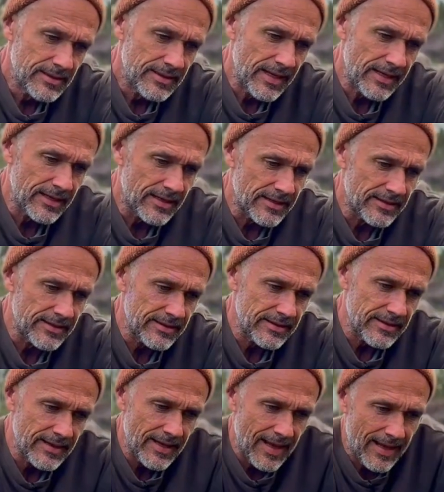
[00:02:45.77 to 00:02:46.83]
They are
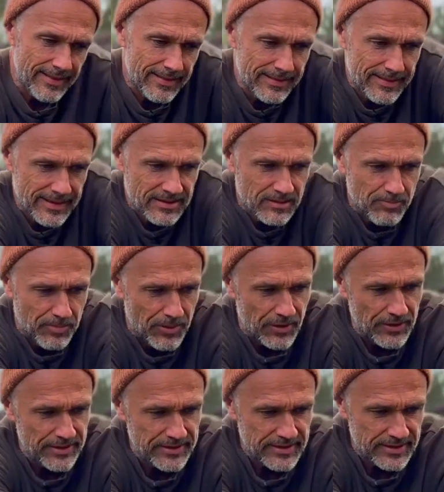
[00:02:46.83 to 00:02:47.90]
at this
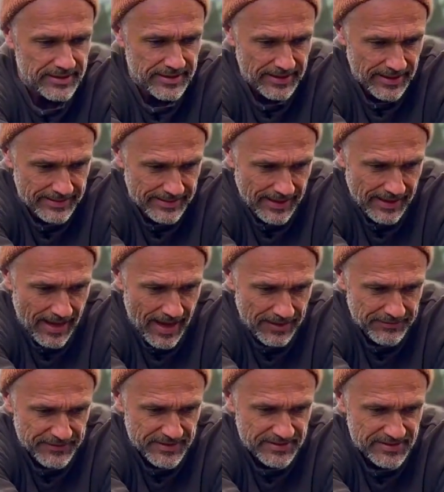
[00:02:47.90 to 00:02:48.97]
point, they
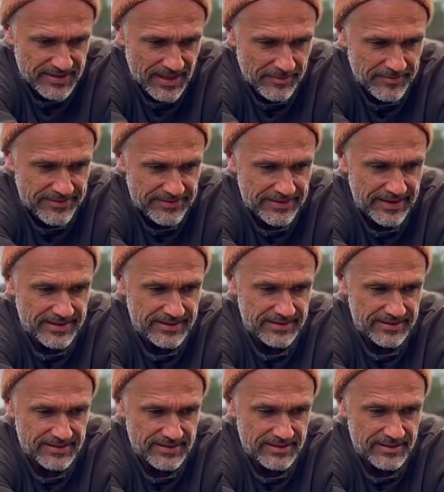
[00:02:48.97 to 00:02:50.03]
have the same
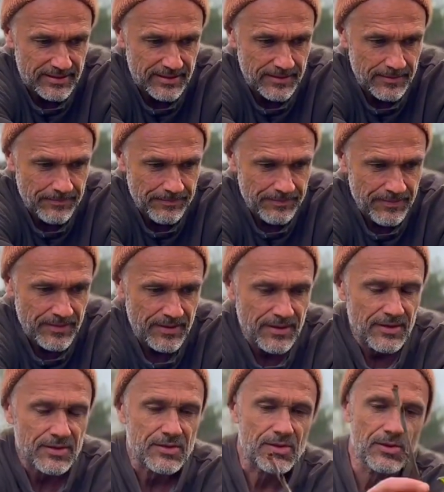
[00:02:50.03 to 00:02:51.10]
thickness.
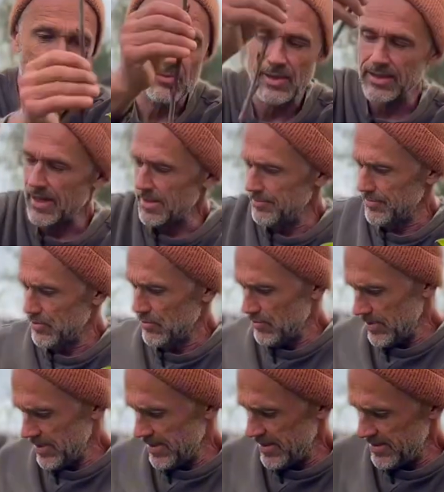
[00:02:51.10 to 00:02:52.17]
So what I'm
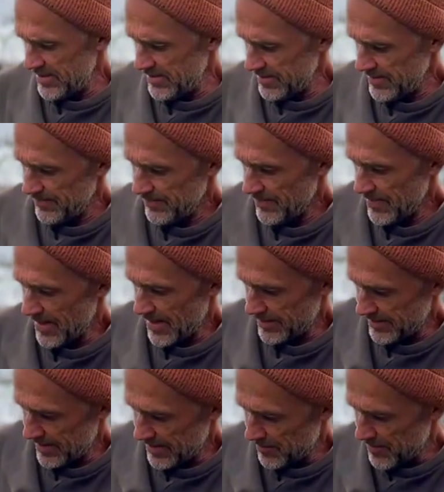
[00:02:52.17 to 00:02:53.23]
doing is I
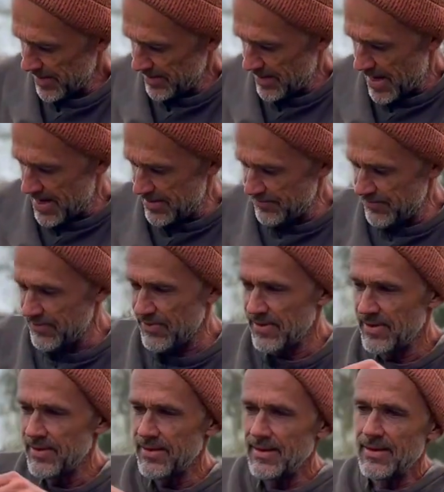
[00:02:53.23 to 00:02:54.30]
take my knife,
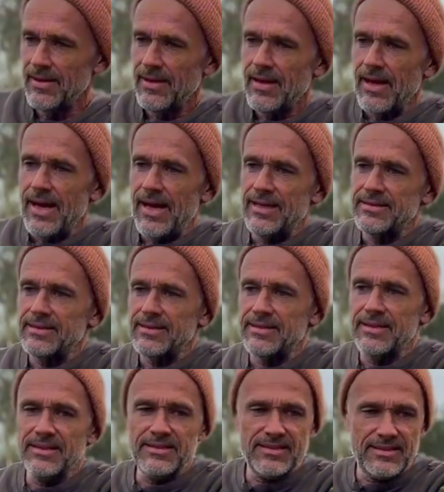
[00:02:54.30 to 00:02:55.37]
and
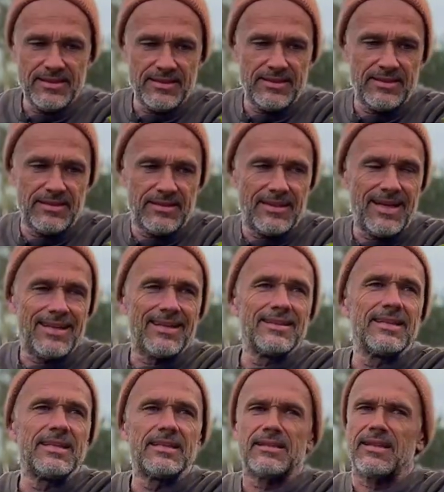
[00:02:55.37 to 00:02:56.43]
this
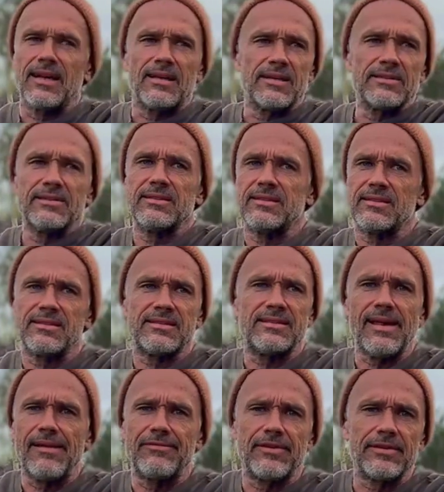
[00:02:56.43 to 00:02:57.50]
technique, there are
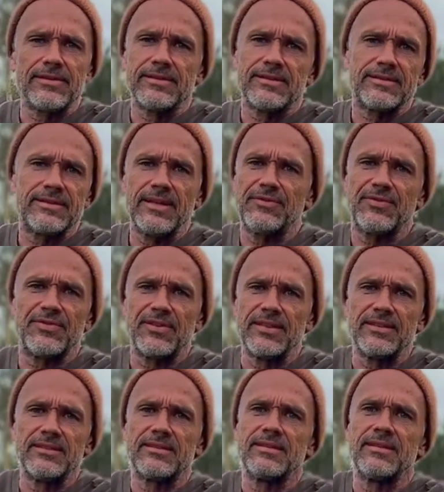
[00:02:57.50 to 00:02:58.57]
several
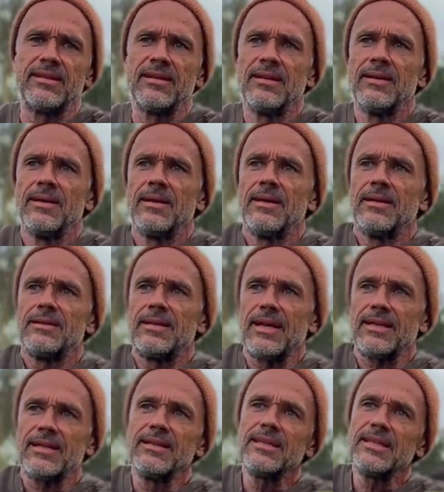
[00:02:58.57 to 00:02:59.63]
different
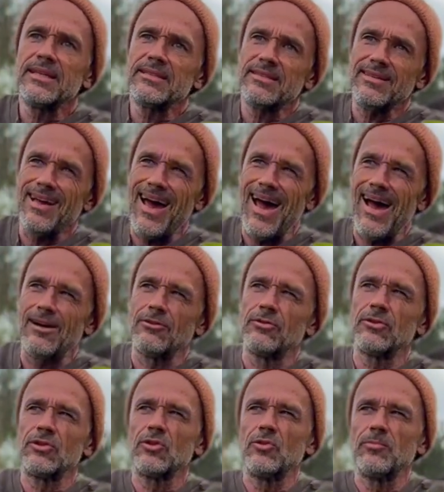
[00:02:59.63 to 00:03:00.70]
techniques how
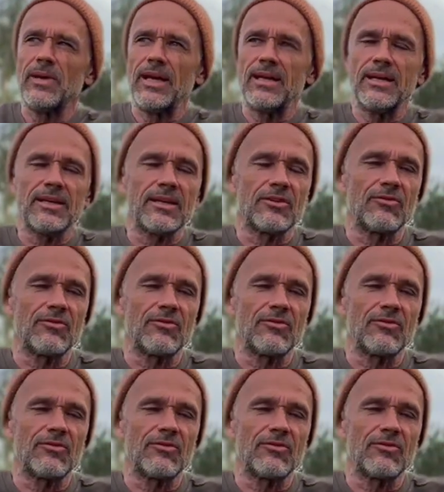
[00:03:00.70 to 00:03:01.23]
you make